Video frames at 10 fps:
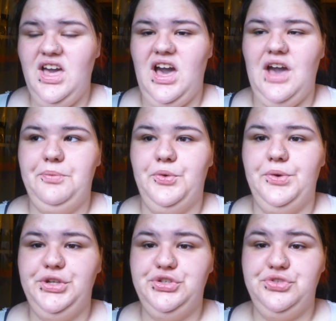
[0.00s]
I'm
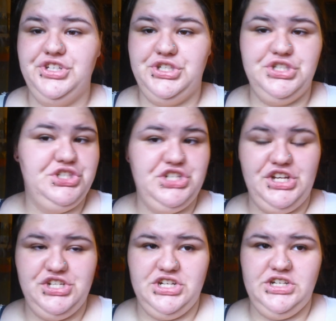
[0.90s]
going to just
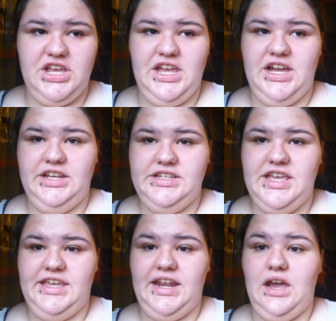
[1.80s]
change it and
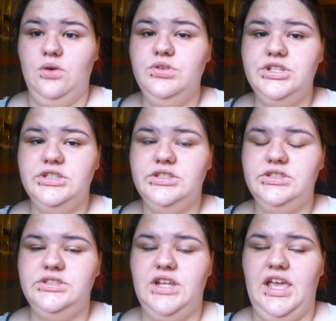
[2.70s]
take it out.
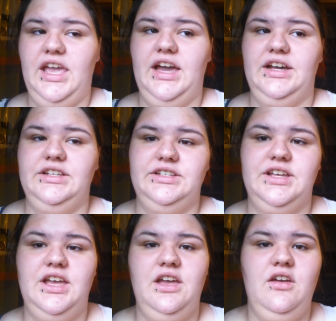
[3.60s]
And
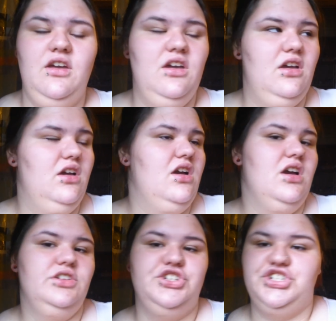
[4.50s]

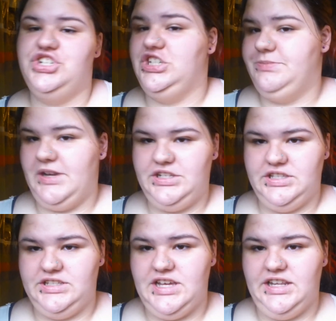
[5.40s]
just change it back
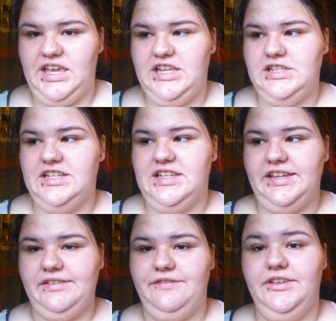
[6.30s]
to the 10 gauge because I
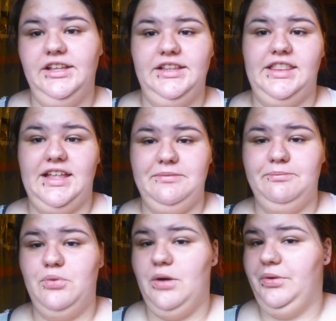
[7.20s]
have a feeling that that's
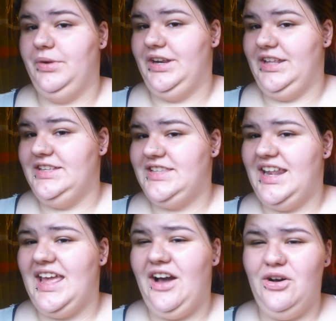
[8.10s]
probably what it is.
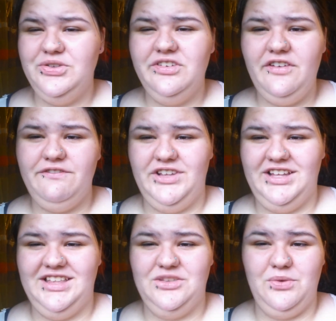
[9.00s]
And I also have a
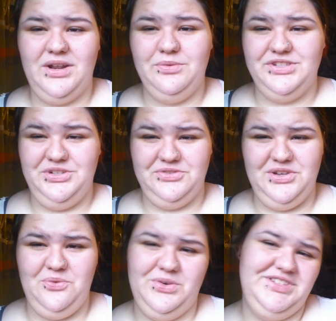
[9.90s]
feeling that the one I was
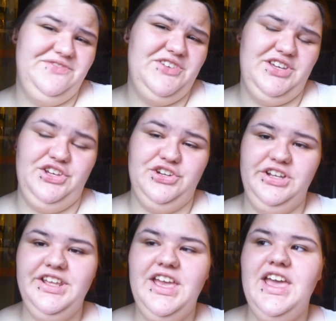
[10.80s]
using wasn't very
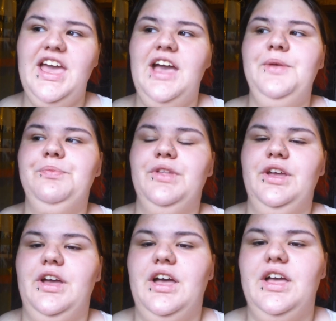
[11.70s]
good
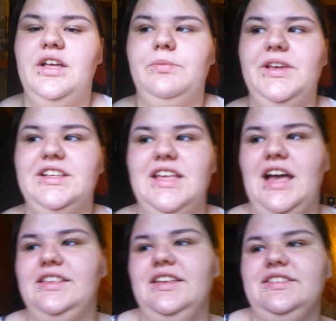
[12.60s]
because,
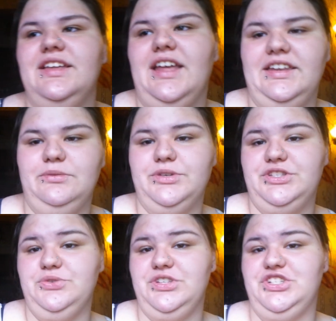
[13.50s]
as I said, I was
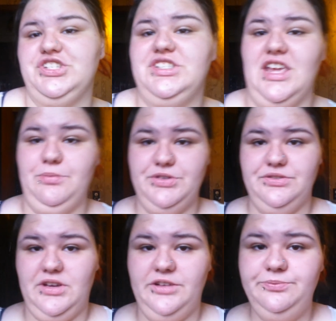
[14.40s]
using just tapers,
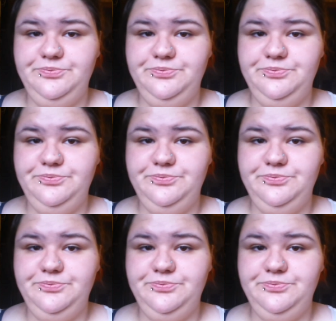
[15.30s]
right?